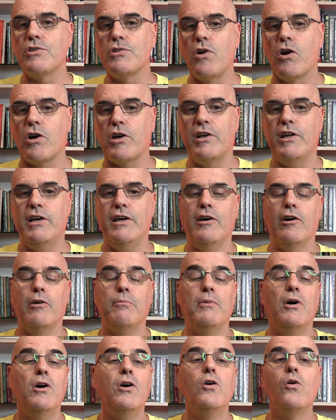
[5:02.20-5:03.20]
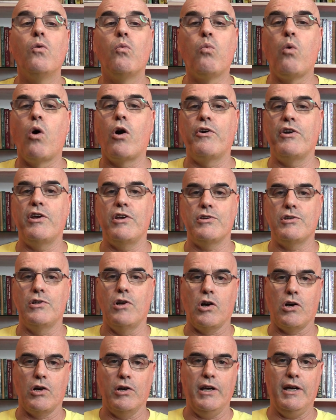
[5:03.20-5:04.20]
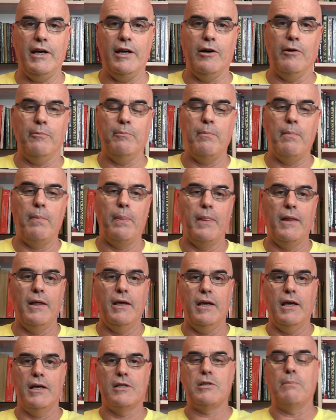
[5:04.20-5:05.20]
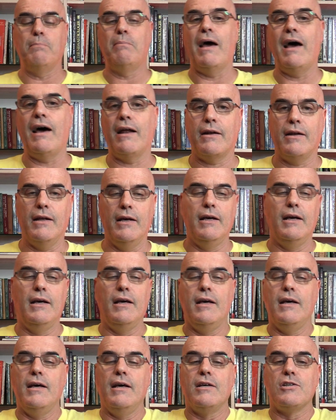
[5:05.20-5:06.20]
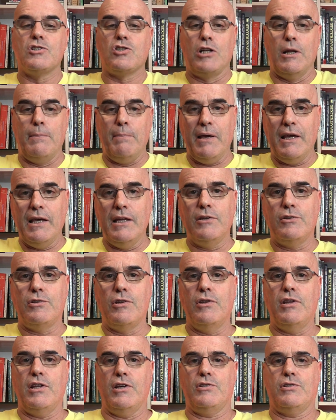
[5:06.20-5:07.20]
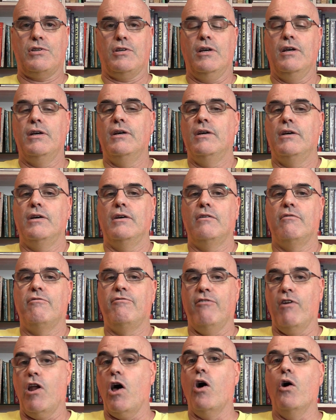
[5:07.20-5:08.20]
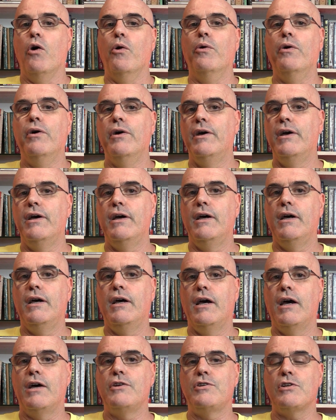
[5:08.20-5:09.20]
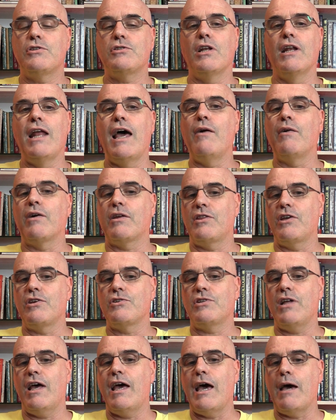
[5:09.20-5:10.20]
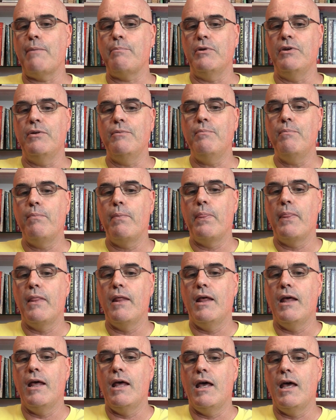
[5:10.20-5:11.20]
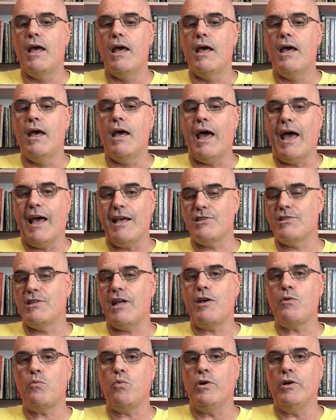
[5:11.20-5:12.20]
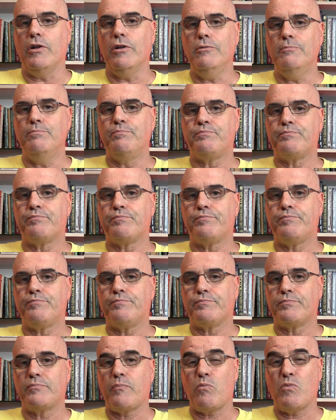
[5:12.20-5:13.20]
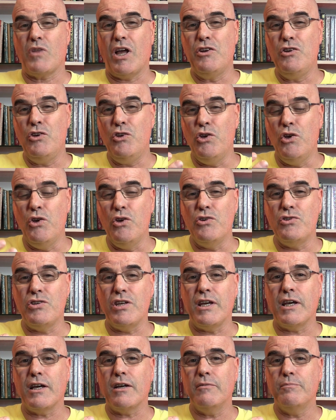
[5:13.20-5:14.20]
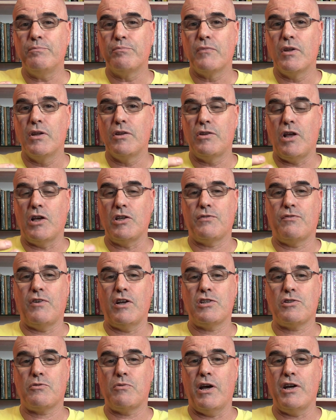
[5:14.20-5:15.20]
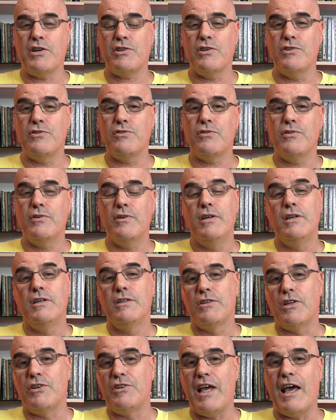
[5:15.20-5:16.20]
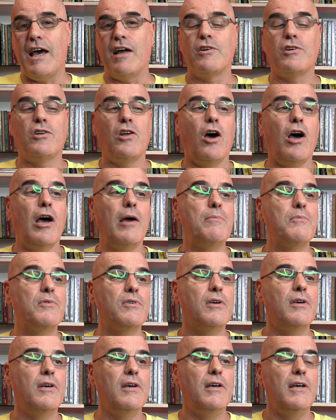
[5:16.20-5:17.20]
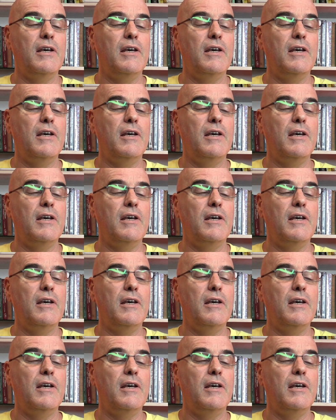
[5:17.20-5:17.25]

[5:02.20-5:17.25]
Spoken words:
is not going to help. Worry is not going to help. It's about slipping into this flow and just allowing things to happen as they will, and using those frustrations, the downtimes,